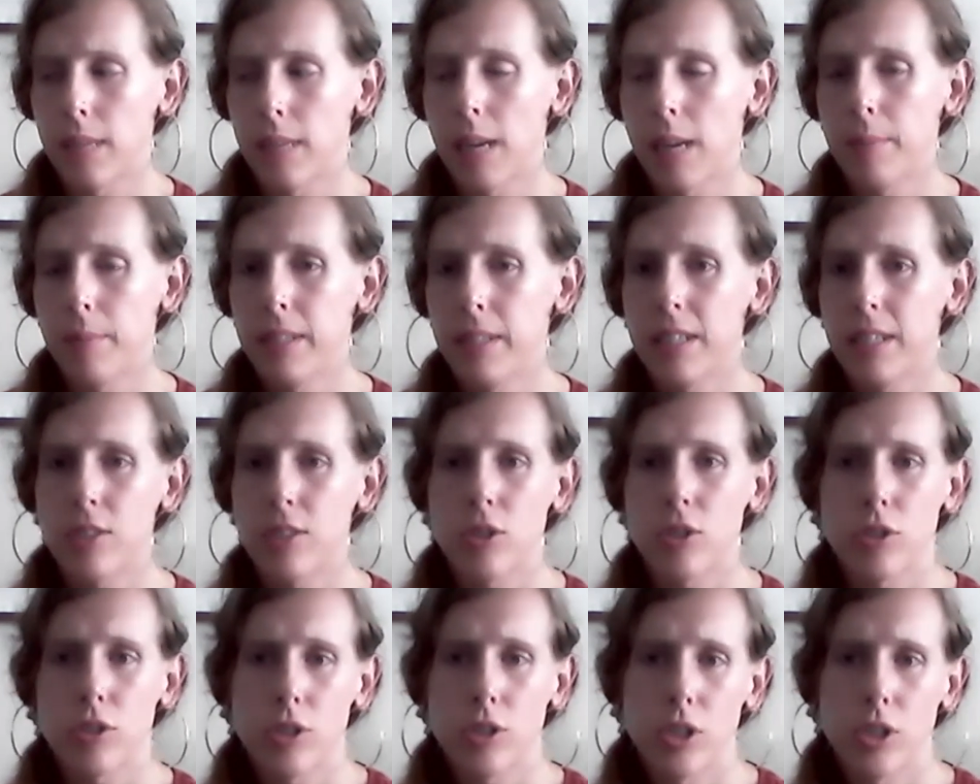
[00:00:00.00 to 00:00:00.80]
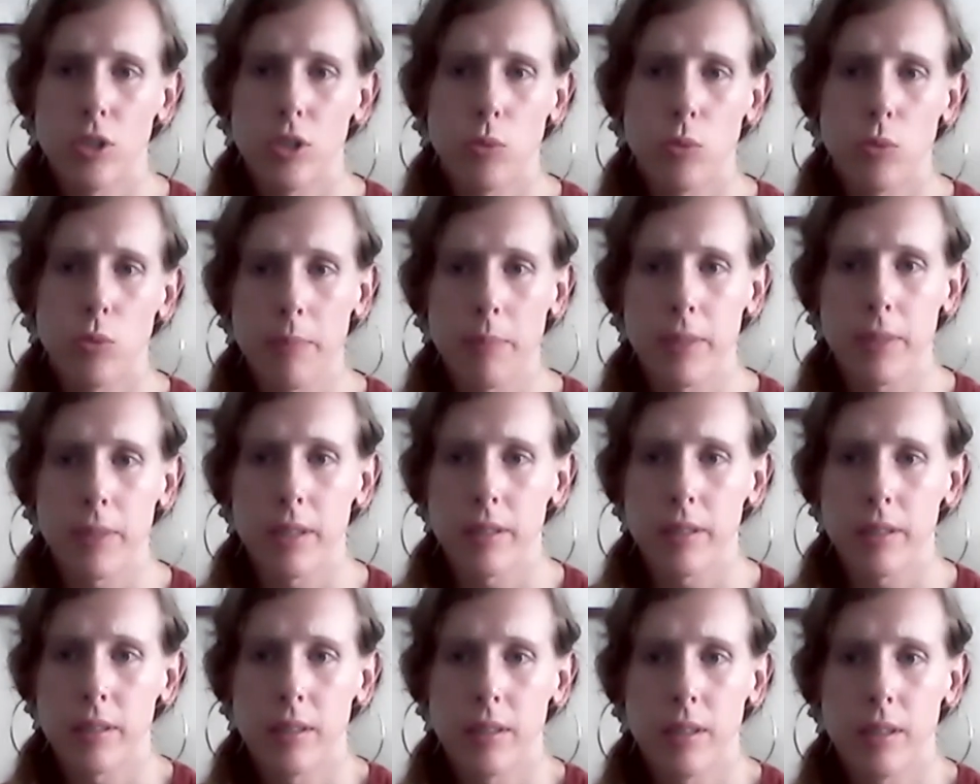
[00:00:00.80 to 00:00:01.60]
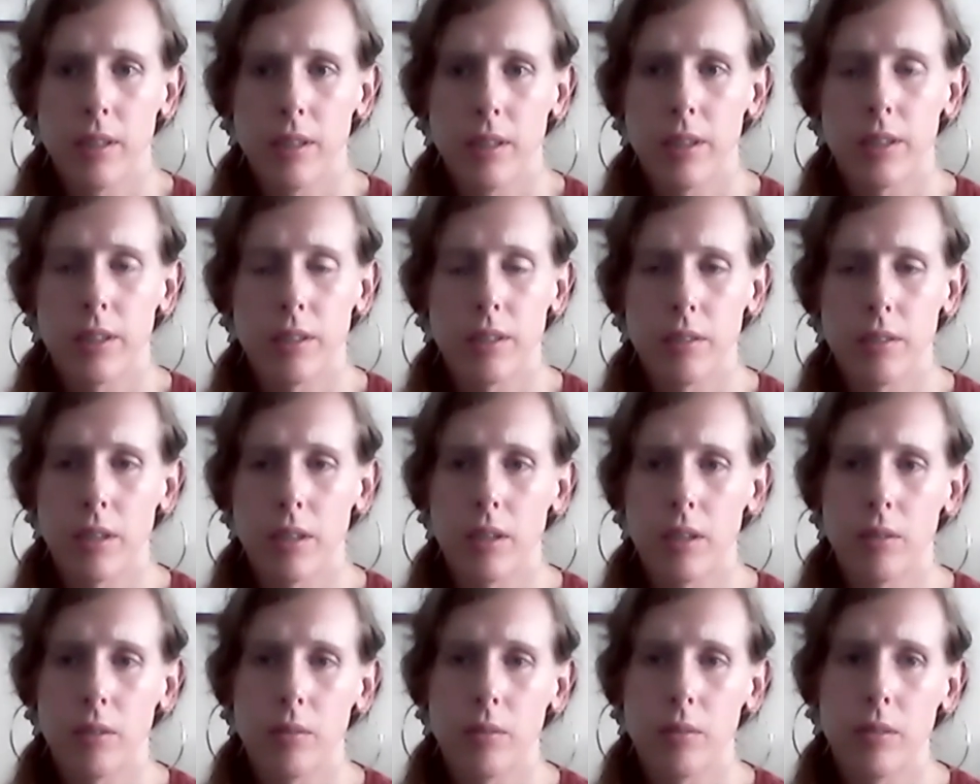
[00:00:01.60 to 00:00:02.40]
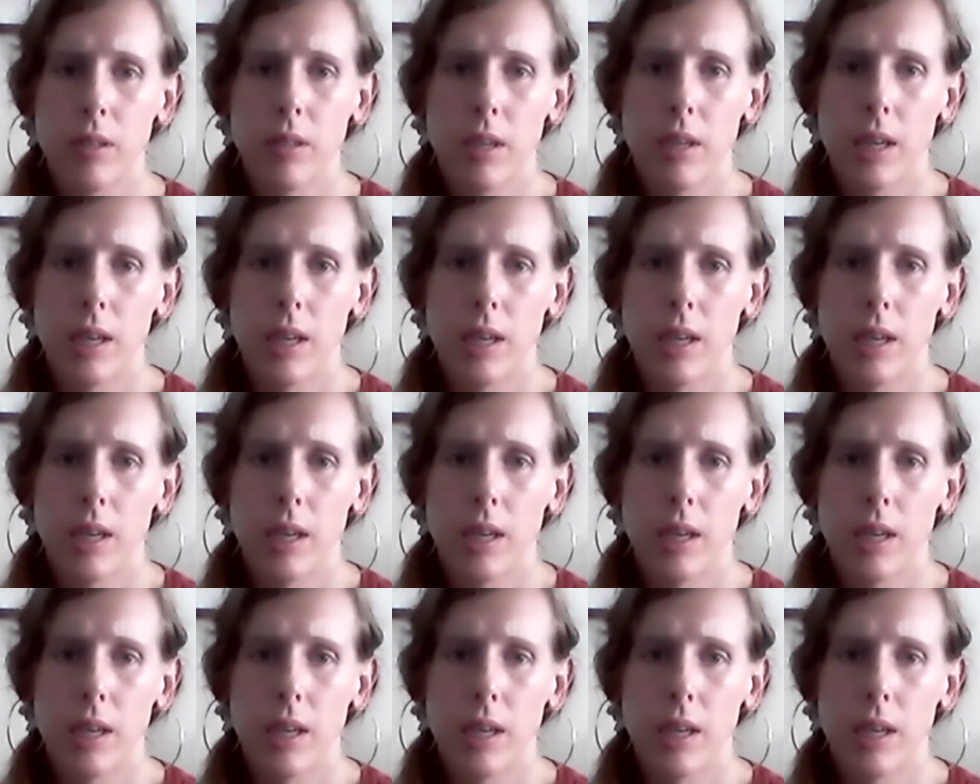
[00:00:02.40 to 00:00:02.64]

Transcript: I mean, it's just a new weapon, you know.